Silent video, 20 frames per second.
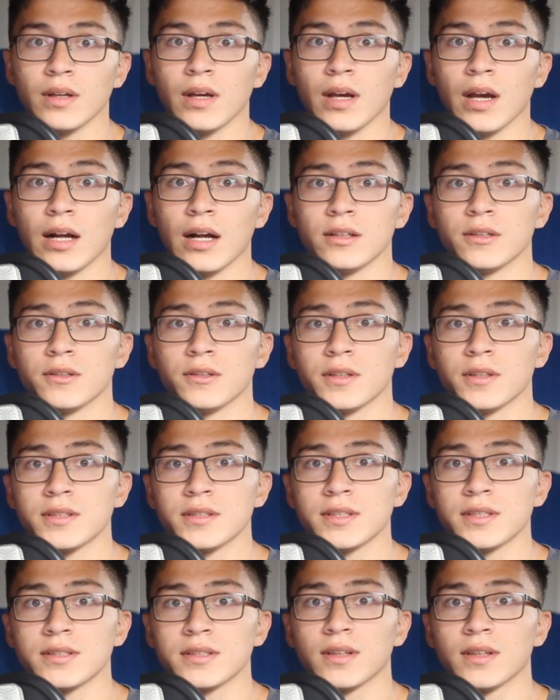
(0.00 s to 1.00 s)
Hello, this
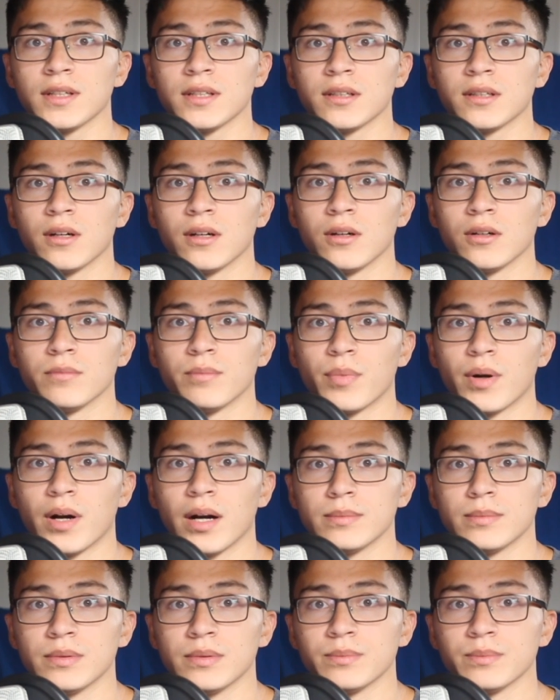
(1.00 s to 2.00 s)
is Leetcode
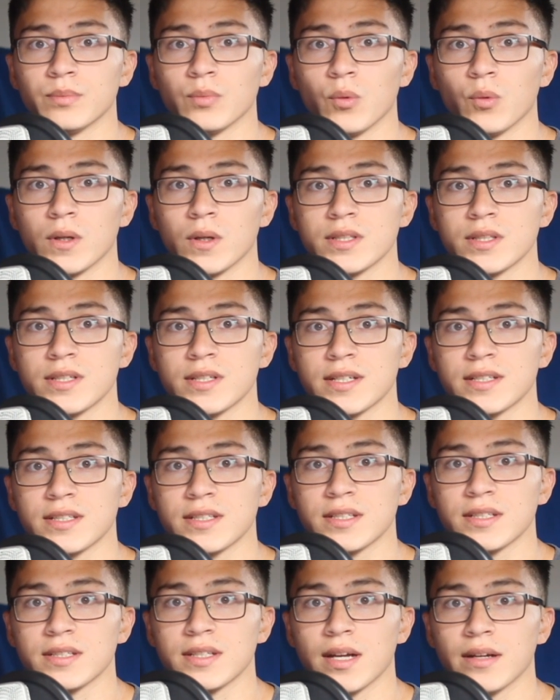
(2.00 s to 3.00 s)
problem
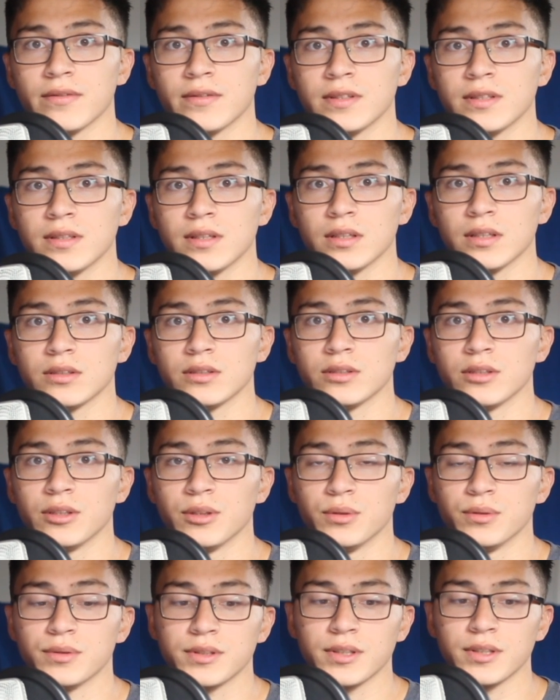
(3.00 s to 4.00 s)
167.
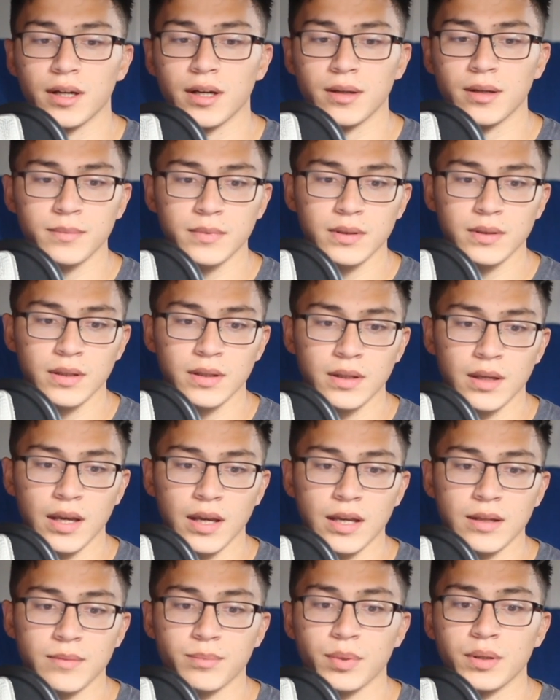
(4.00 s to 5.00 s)
To sum,
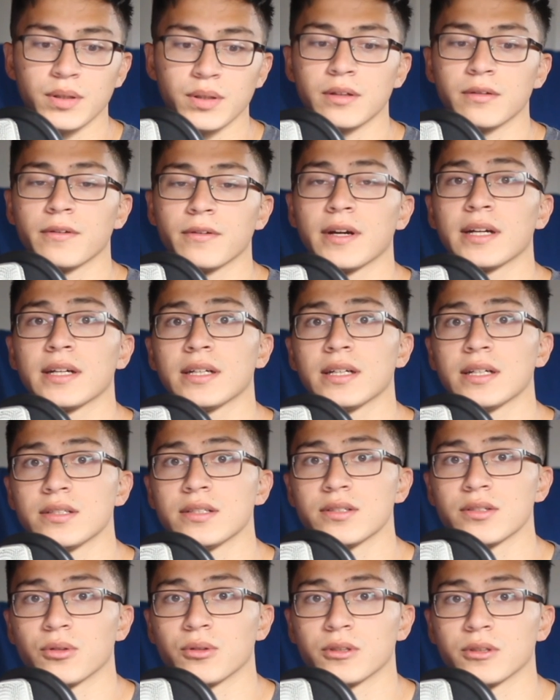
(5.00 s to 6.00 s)
input array is
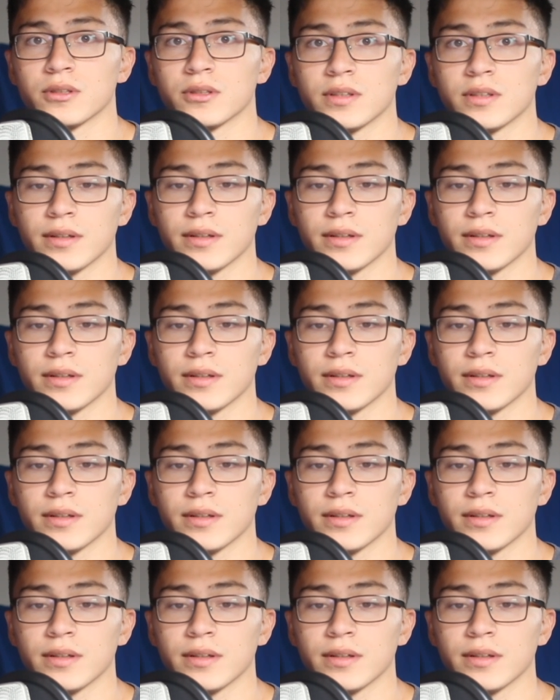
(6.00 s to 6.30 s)
sorted.